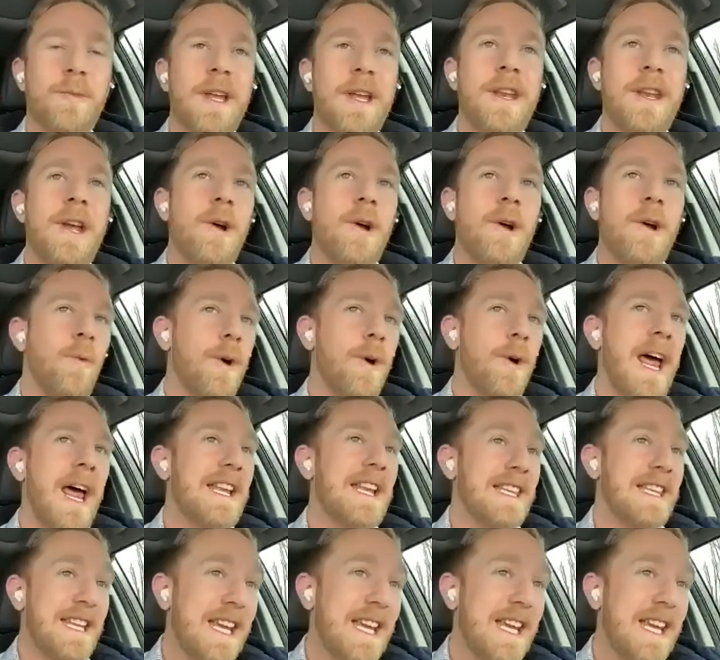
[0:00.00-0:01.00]
But what
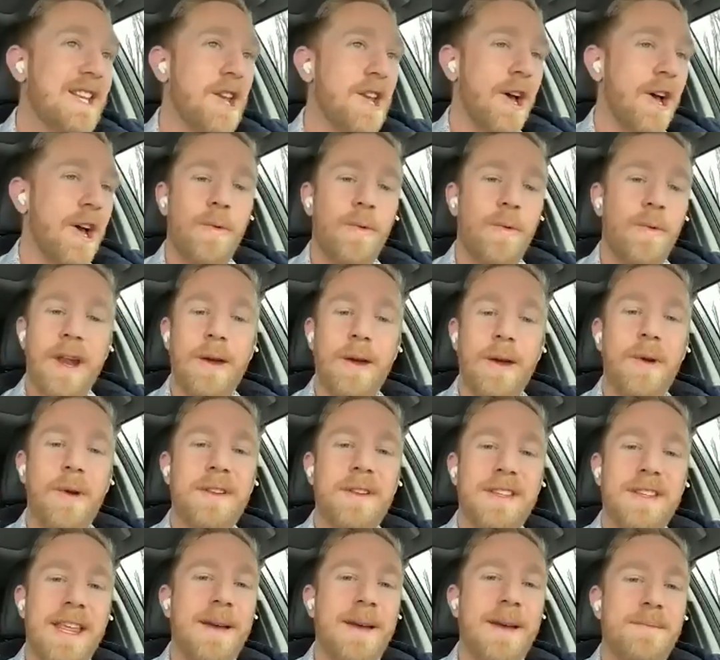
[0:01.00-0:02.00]
I did know when I
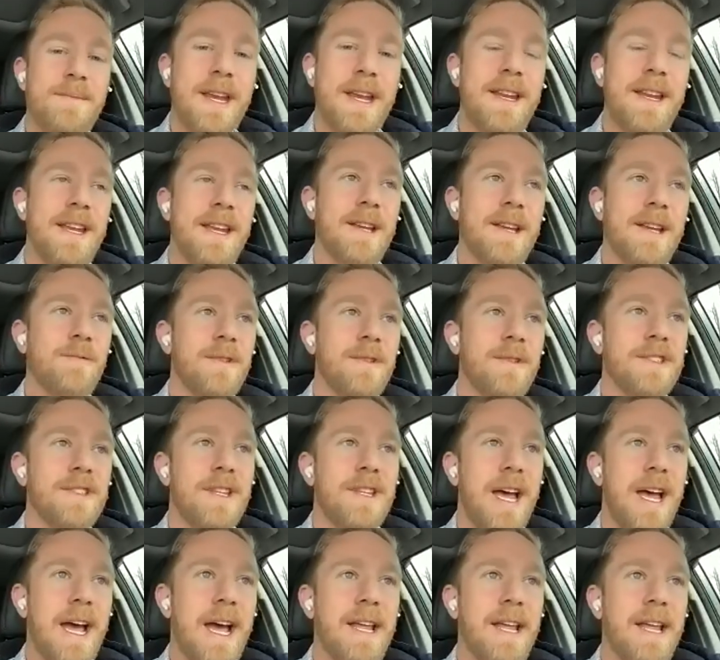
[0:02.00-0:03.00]
went to that meeting was
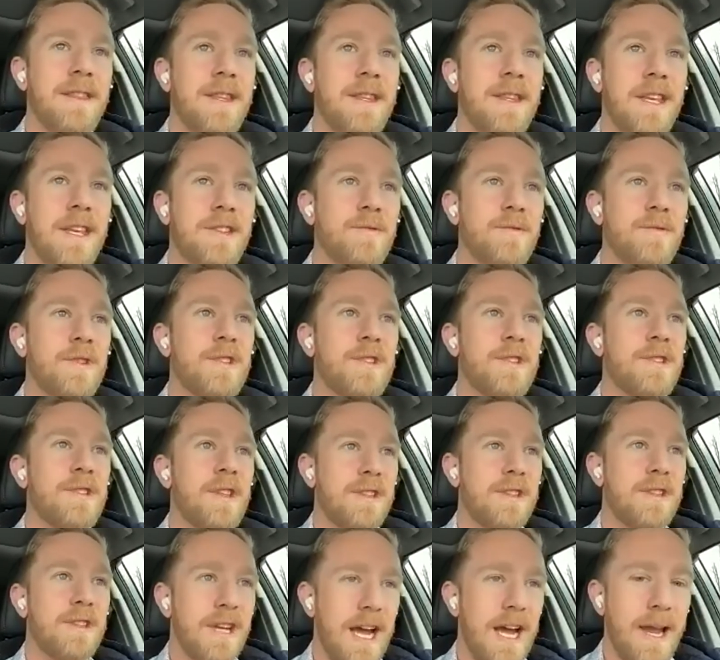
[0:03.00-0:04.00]
that this was
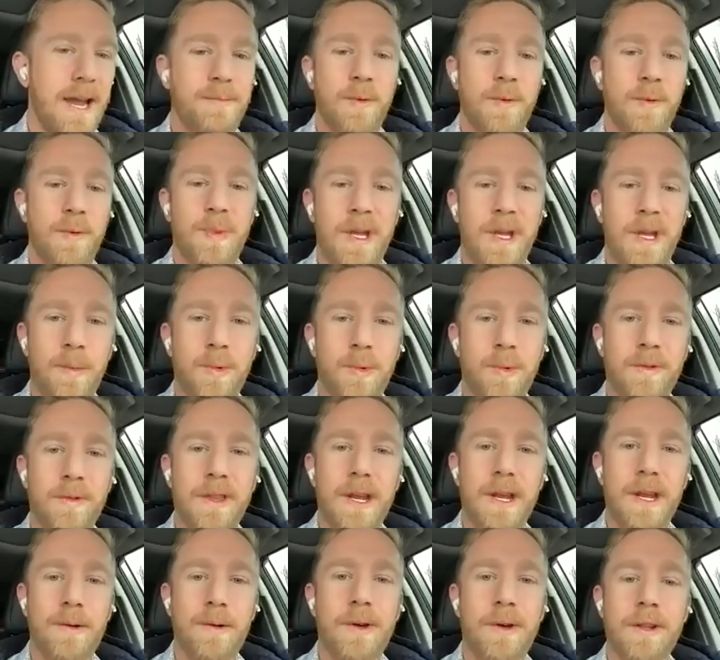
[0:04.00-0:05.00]
the type of people
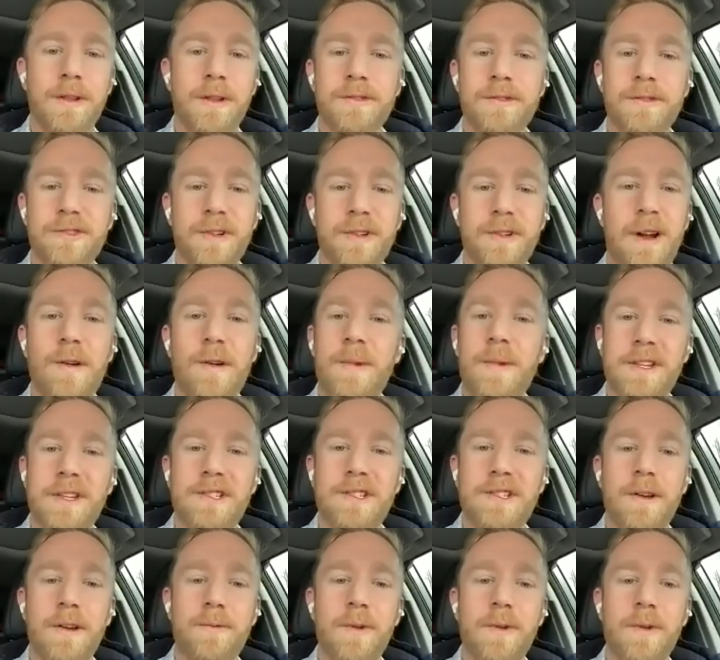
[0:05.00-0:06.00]
that I wanted to surround
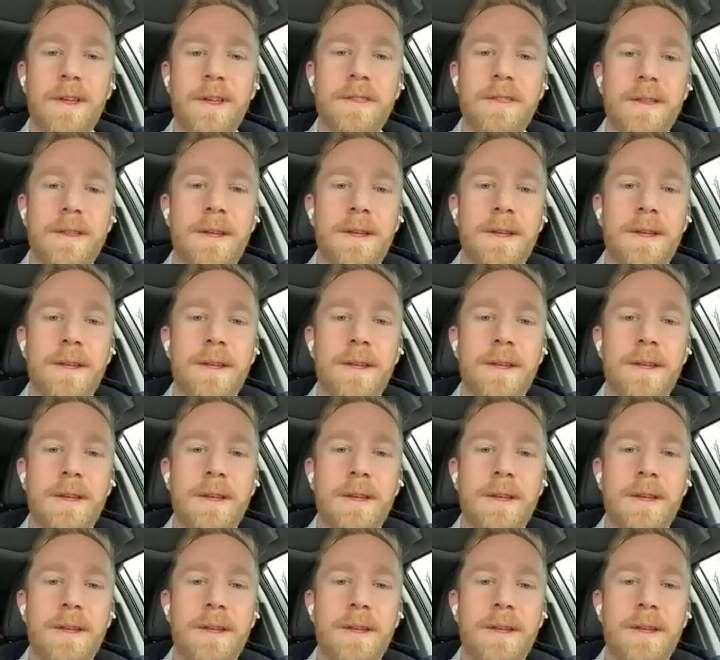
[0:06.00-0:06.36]
myself with.